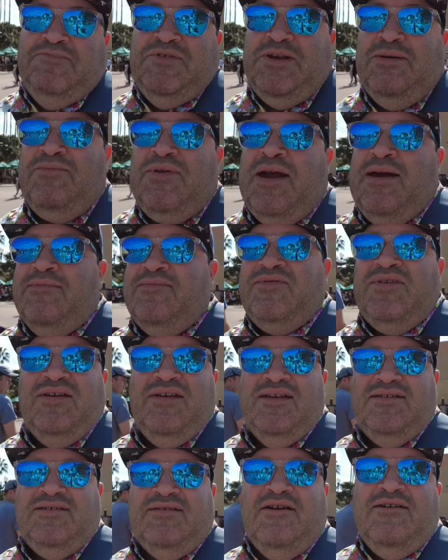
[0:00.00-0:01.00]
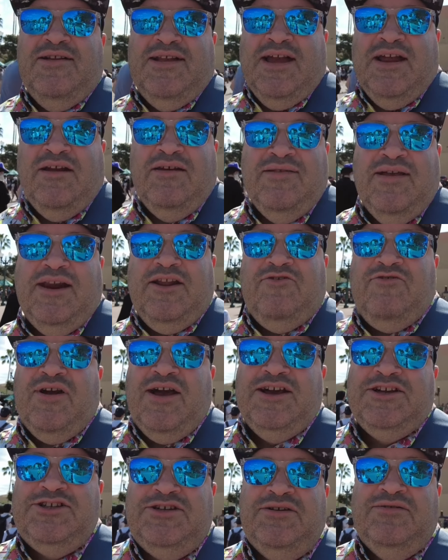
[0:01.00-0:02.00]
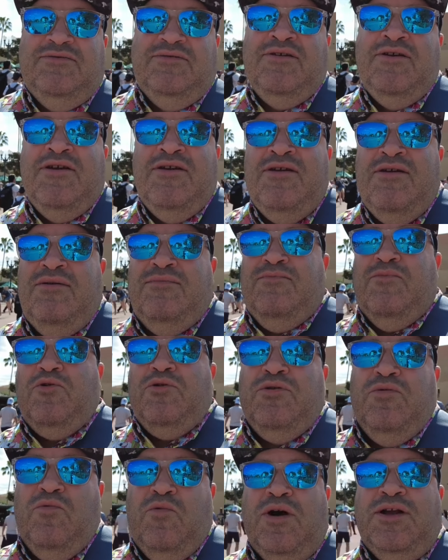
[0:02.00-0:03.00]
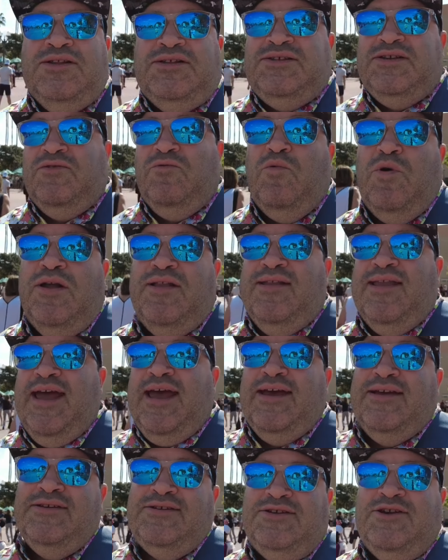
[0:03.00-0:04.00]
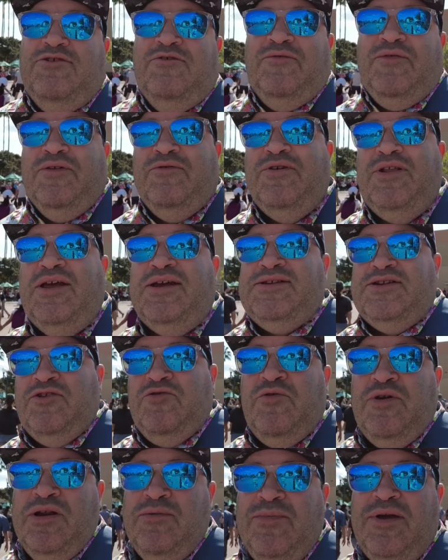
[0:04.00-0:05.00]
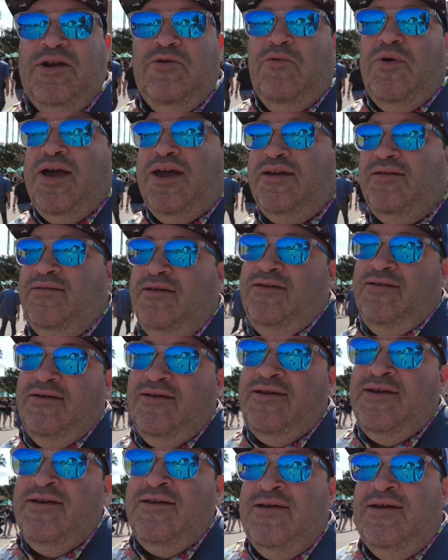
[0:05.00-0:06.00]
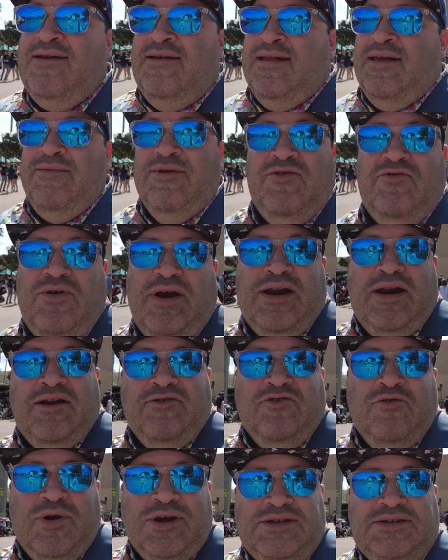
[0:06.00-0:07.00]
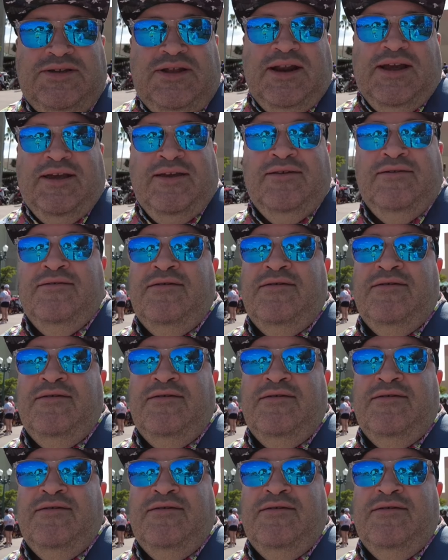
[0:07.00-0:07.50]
sometimes it's hard to get on that attraction more than once in one day. So if it really is a 20 minute wait, that means we'll get on twice today.